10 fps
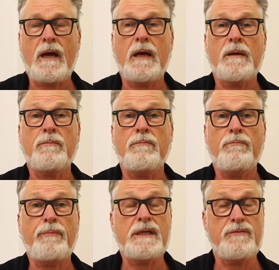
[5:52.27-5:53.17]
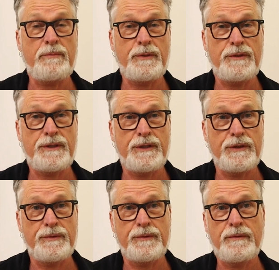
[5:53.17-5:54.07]
I pay tribute to
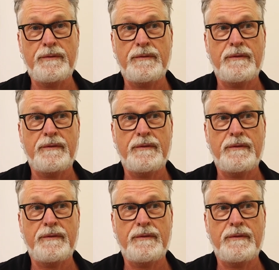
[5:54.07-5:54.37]
you